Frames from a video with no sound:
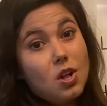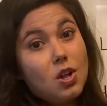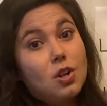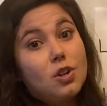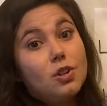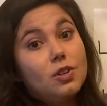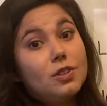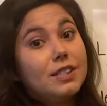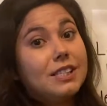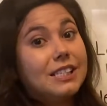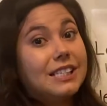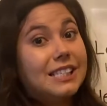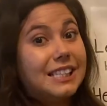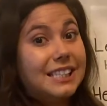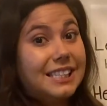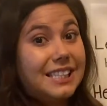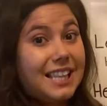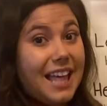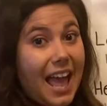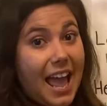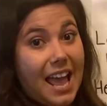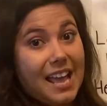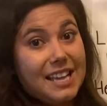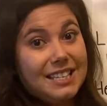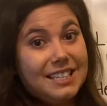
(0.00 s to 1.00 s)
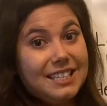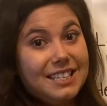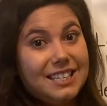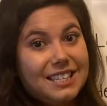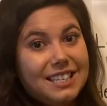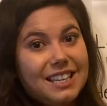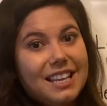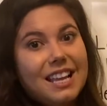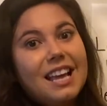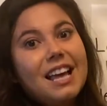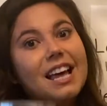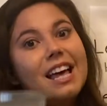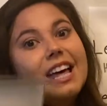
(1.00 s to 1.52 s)
holds less
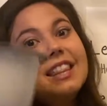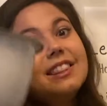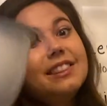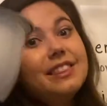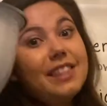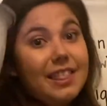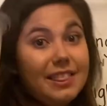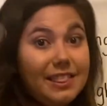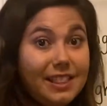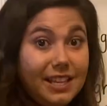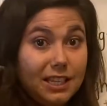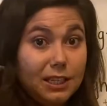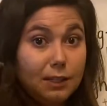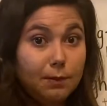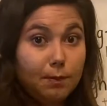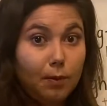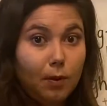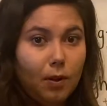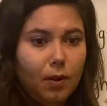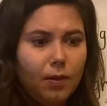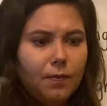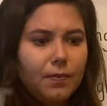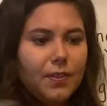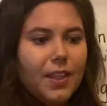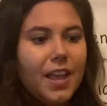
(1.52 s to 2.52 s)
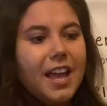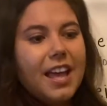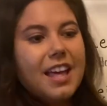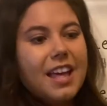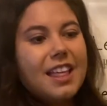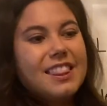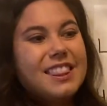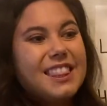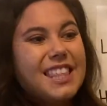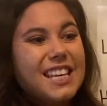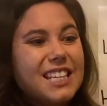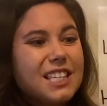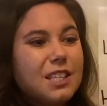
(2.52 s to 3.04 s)
than this bowl.
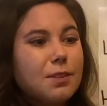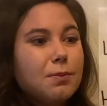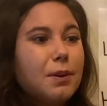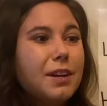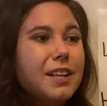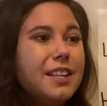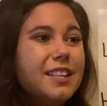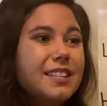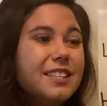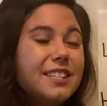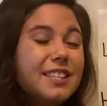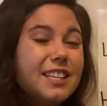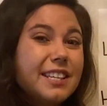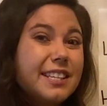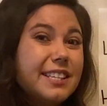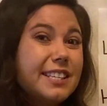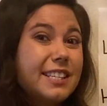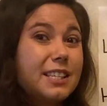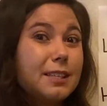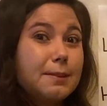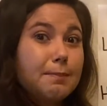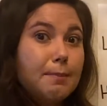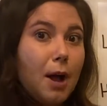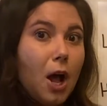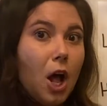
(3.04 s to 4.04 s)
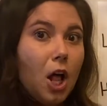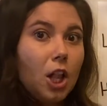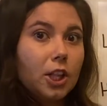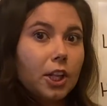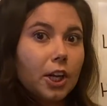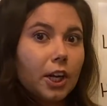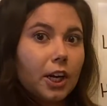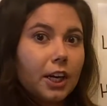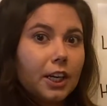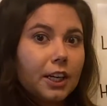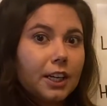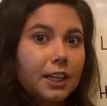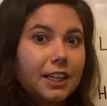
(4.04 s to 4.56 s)
This one's
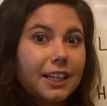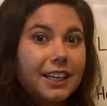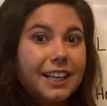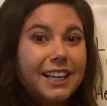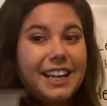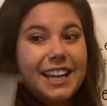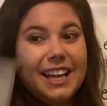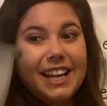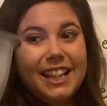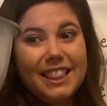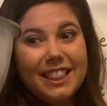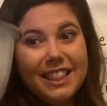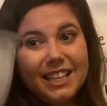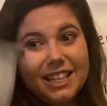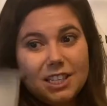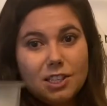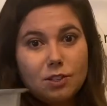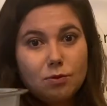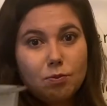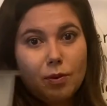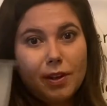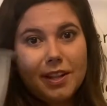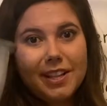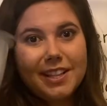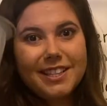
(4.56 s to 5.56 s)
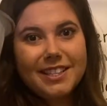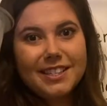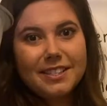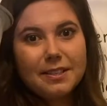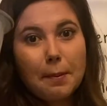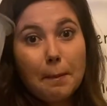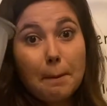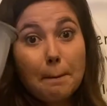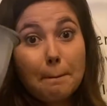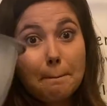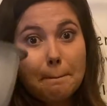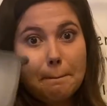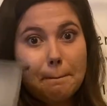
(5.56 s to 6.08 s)
smaller and this one's
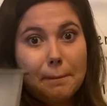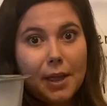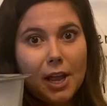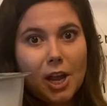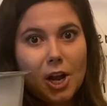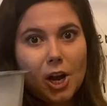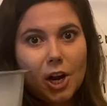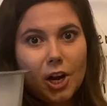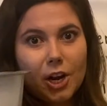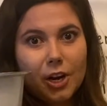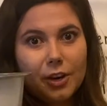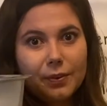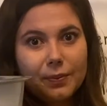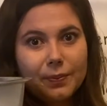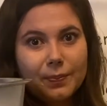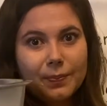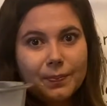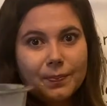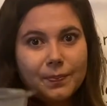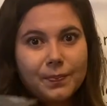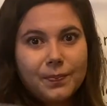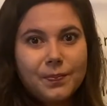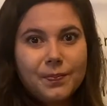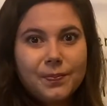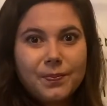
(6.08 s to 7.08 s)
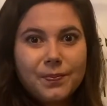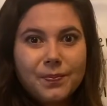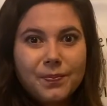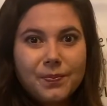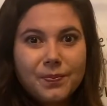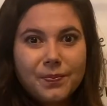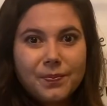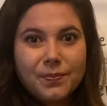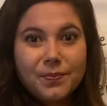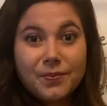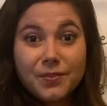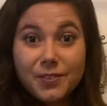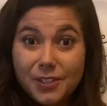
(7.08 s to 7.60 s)
bigger.
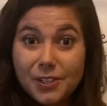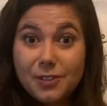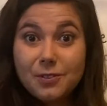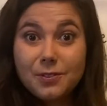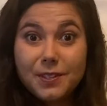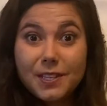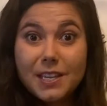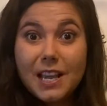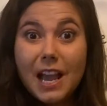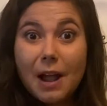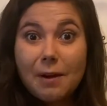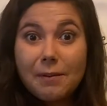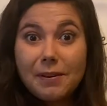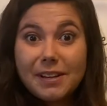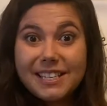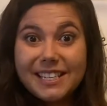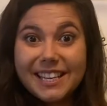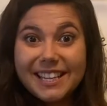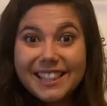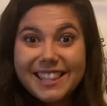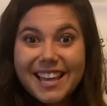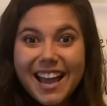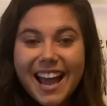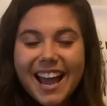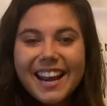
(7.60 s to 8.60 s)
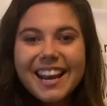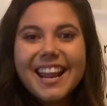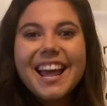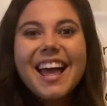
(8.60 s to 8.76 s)
Do you see how I did that?